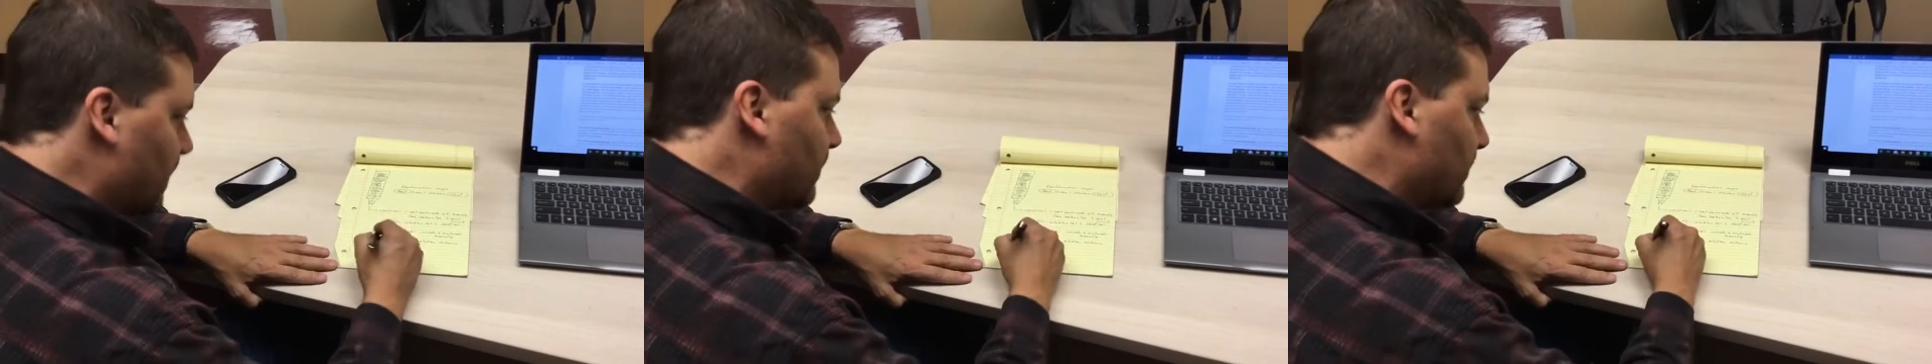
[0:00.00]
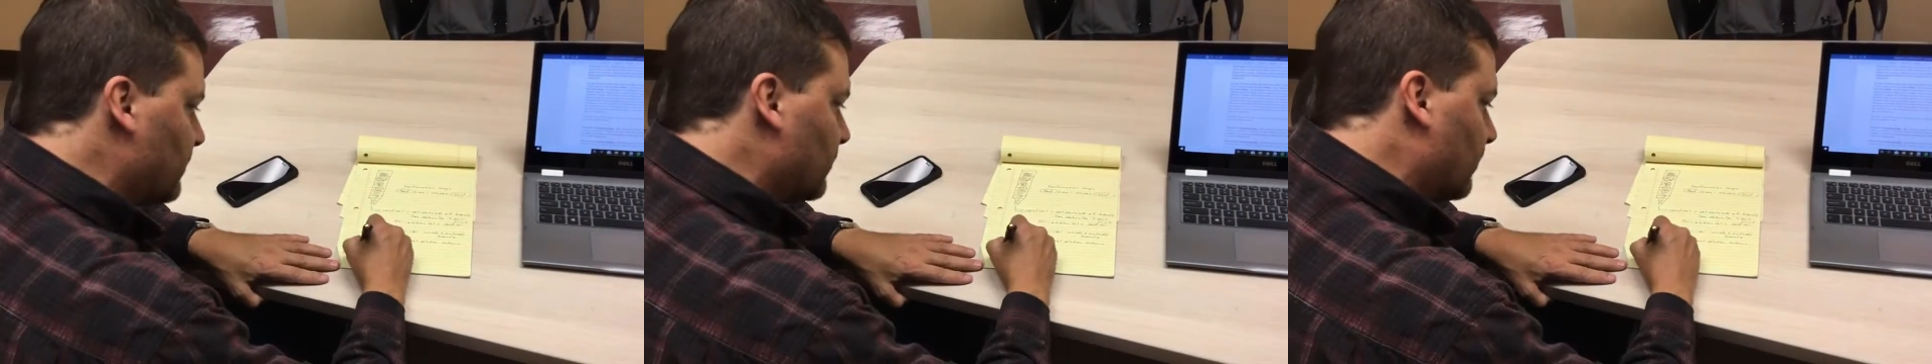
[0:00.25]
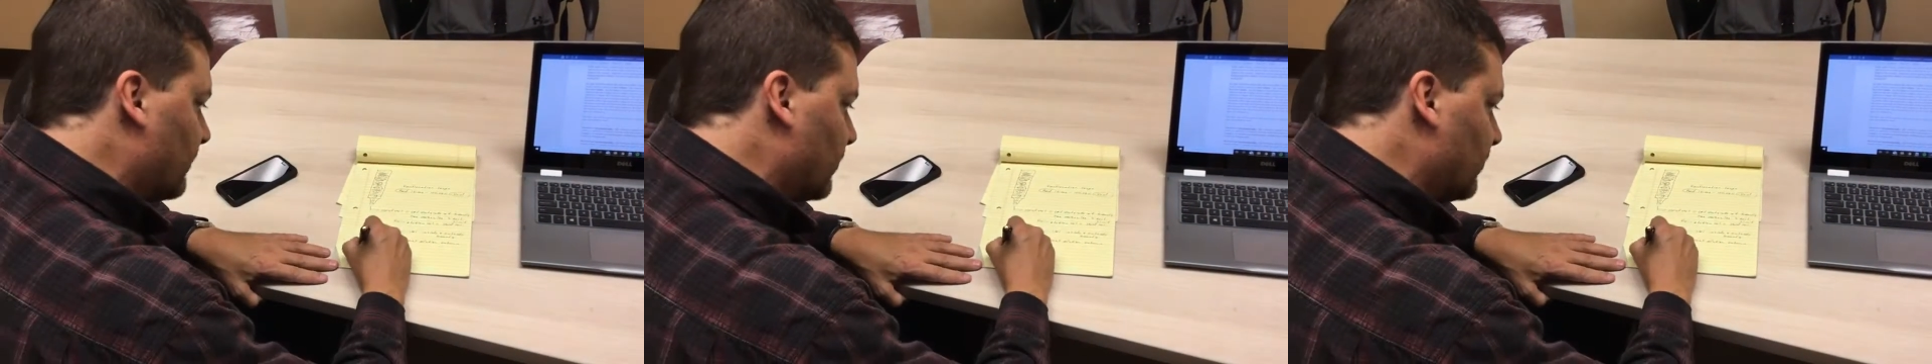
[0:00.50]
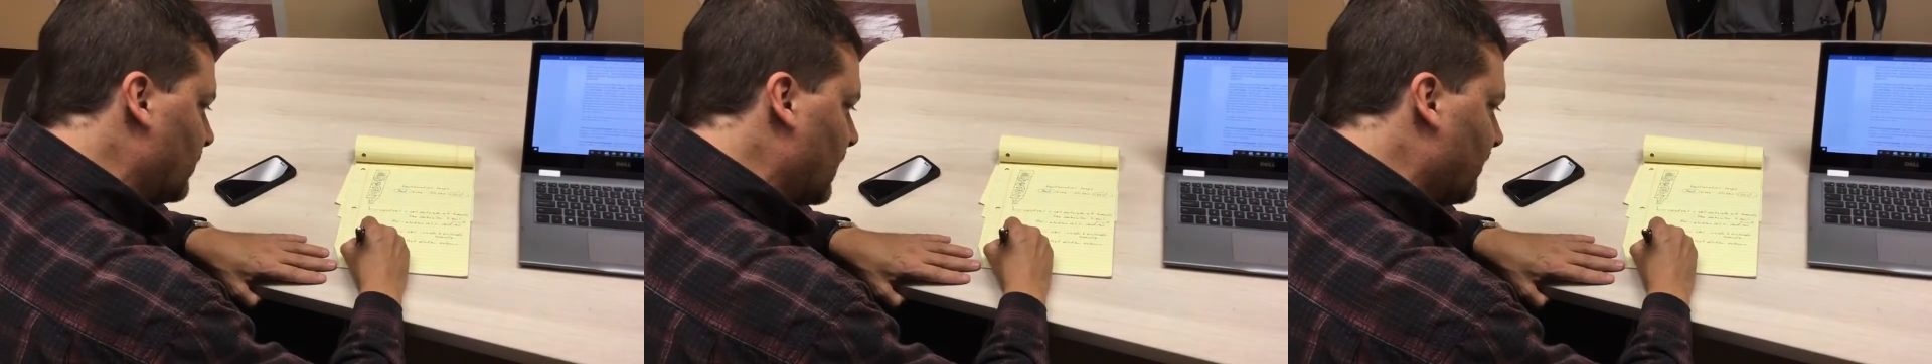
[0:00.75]
Yeah, so
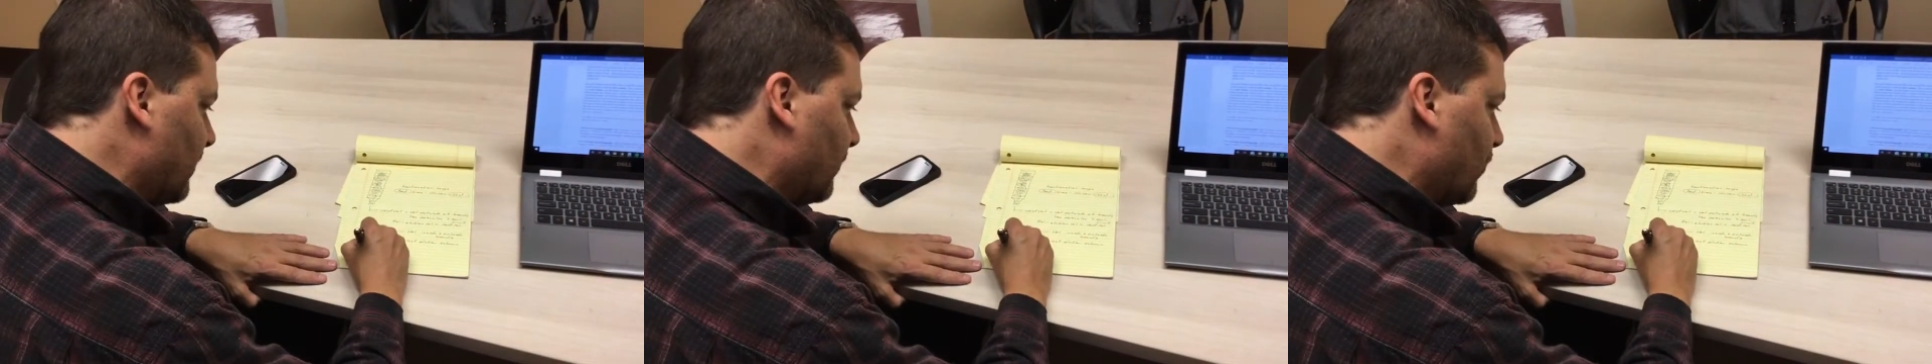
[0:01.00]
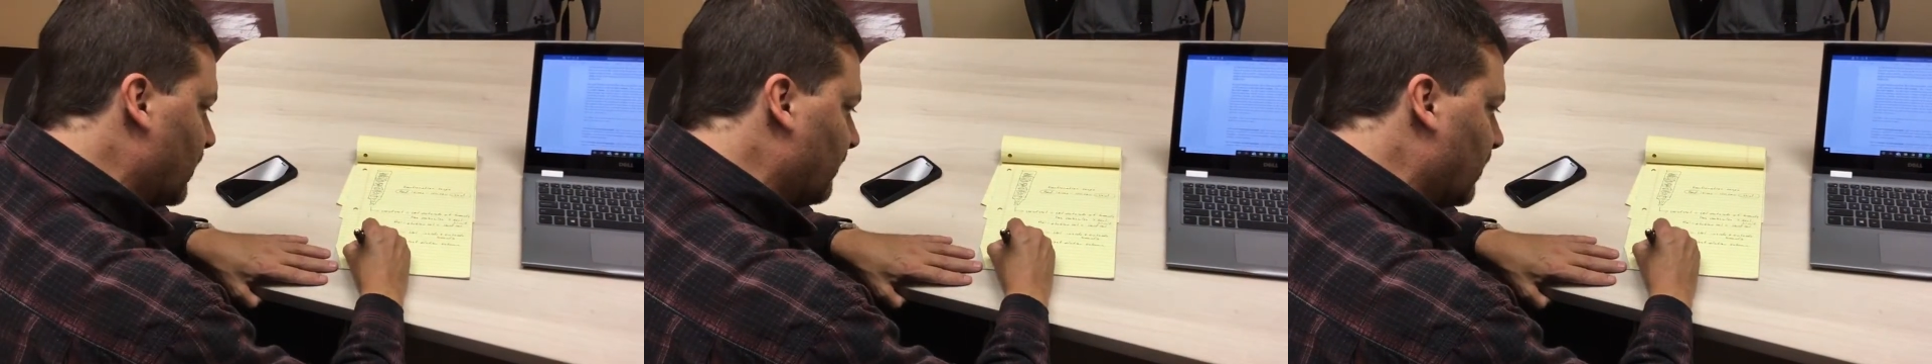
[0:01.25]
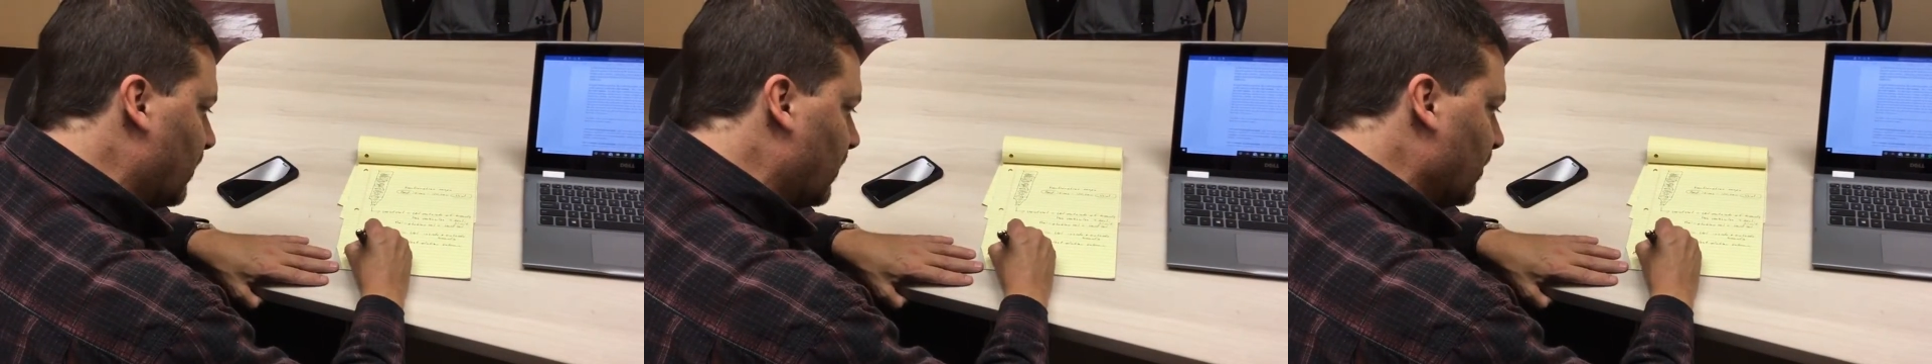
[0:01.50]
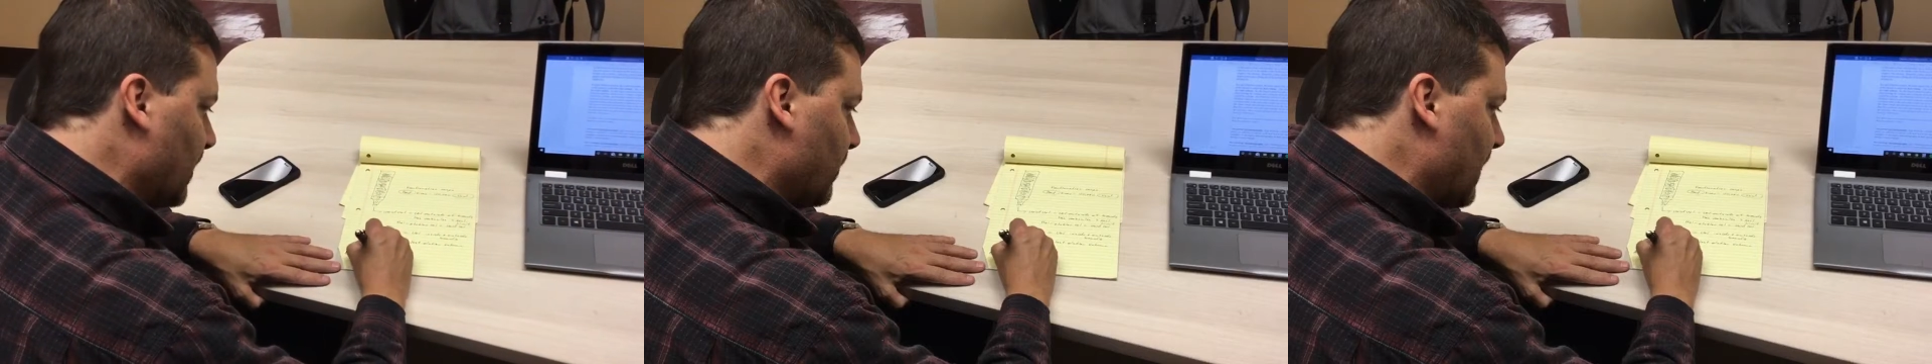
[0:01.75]
first you have the void
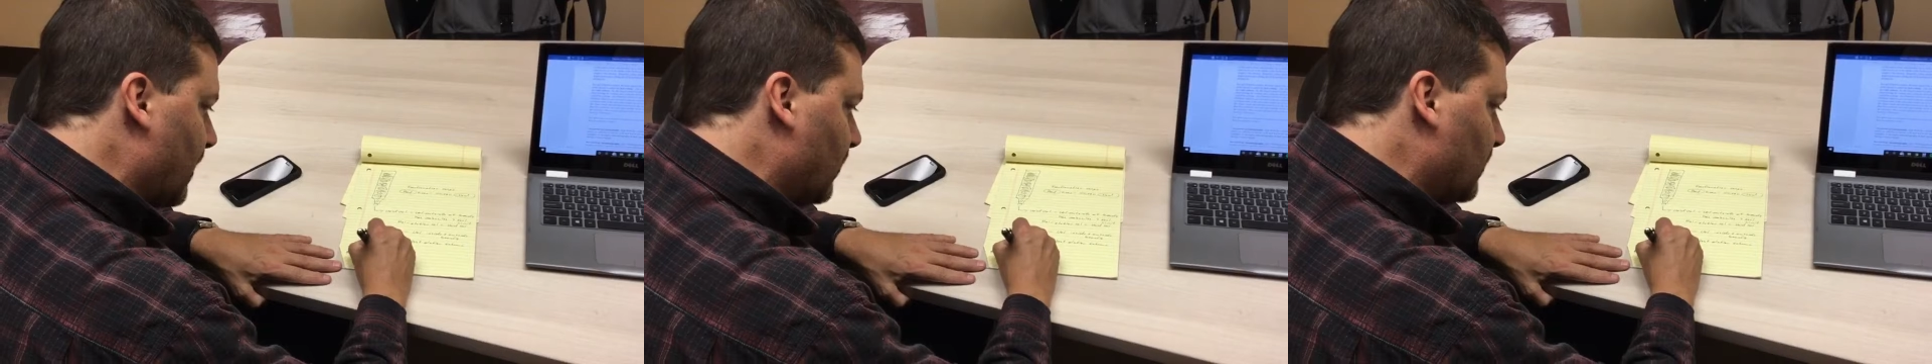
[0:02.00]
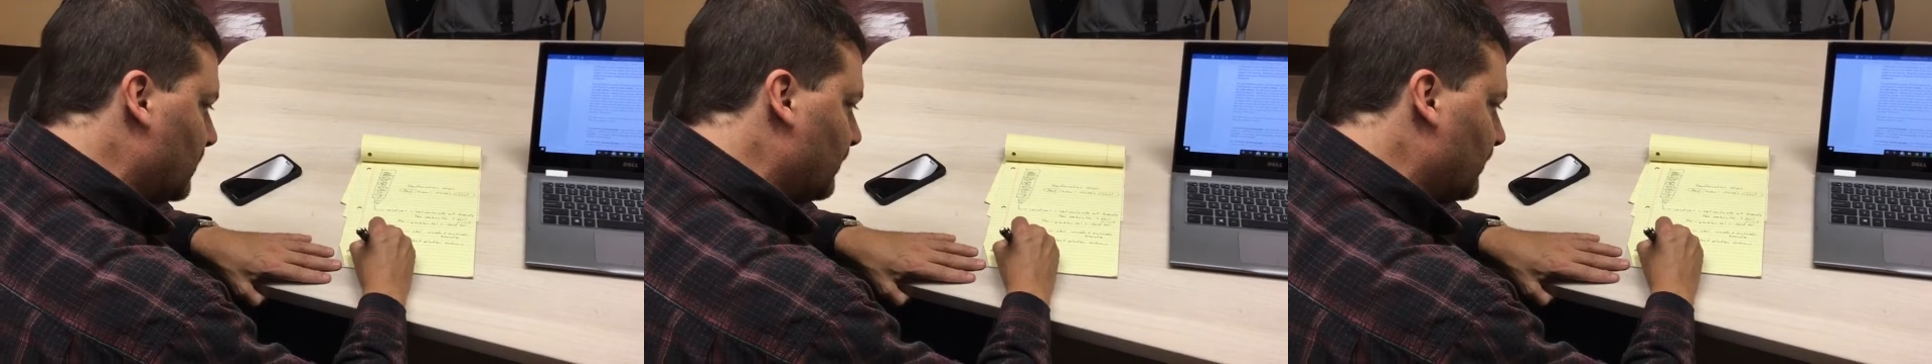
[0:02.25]
volume come out,